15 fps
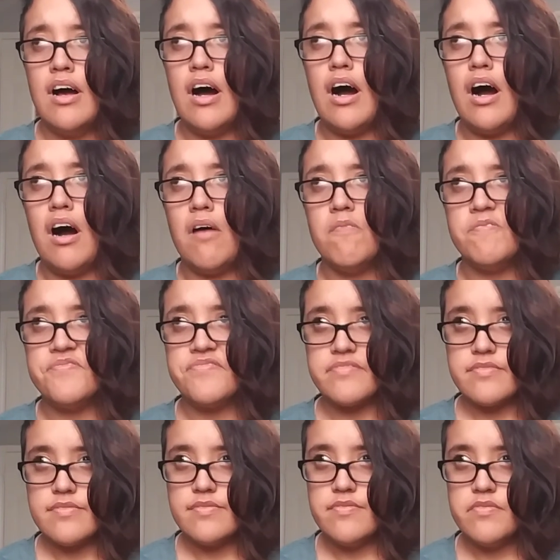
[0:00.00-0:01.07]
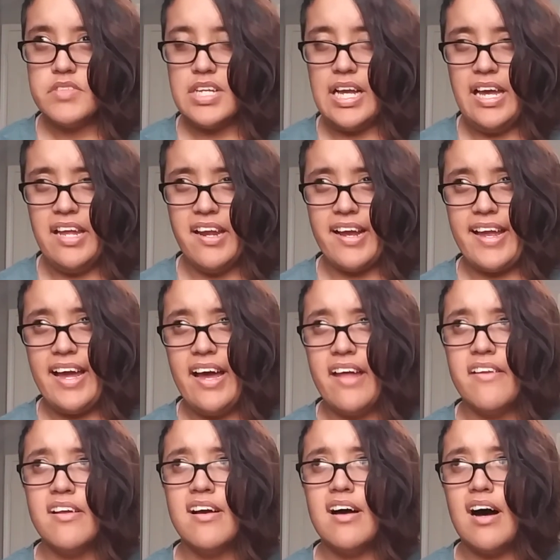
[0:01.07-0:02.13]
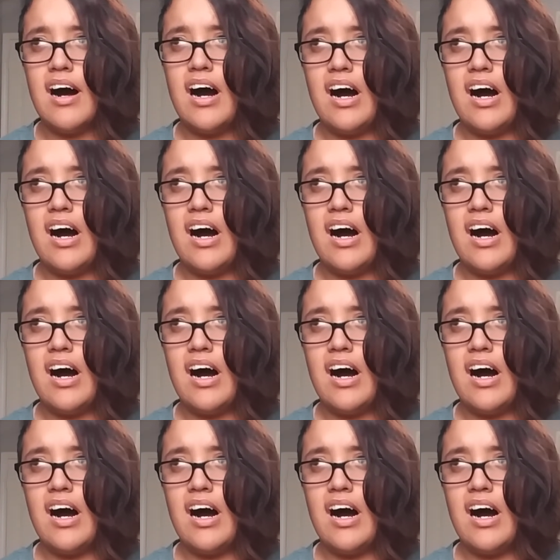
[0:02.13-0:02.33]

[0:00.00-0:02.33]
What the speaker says: And again,